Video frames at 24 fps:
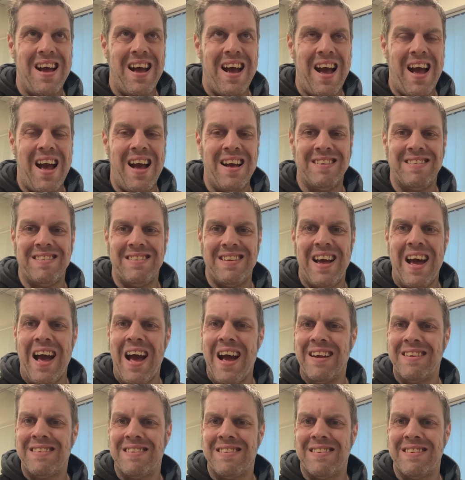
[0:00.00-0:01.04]

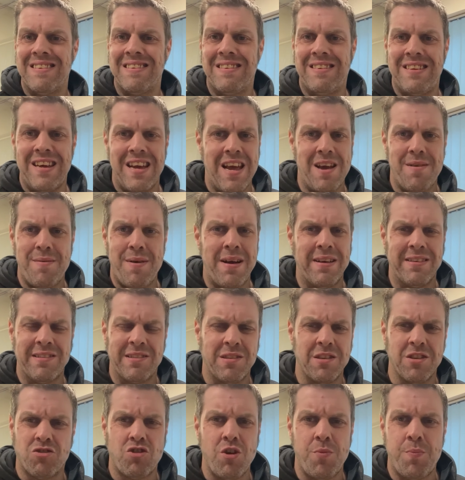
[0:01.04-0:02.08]
TMS,
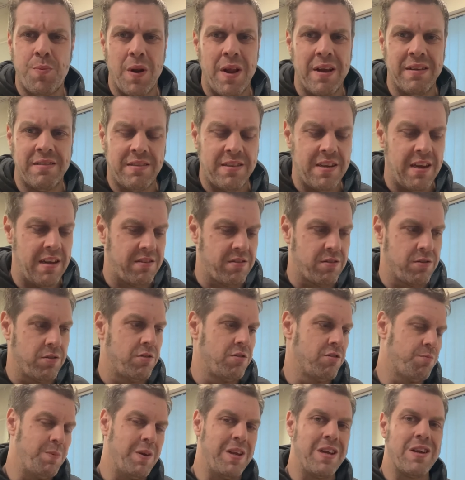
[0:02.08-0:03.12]
the triple STS
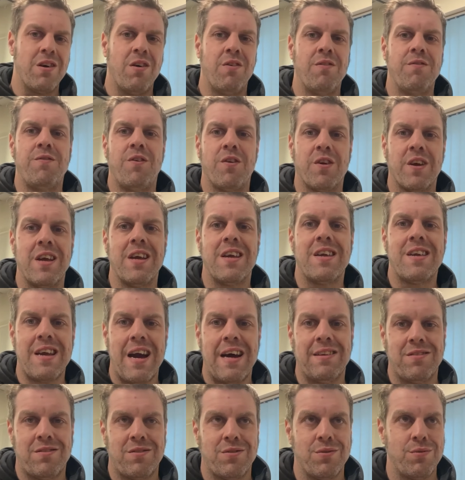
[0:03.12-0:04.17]
course, but it got fucking
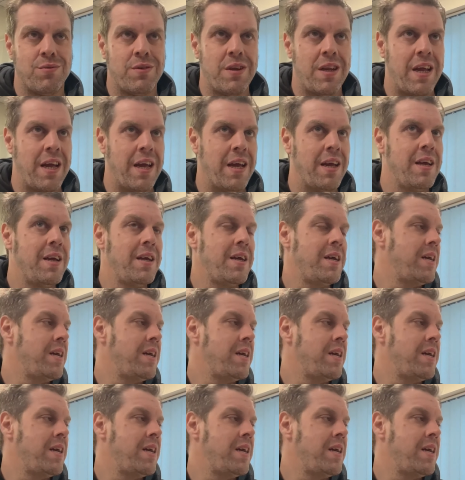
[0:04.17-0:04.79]
cancelled, didn't it?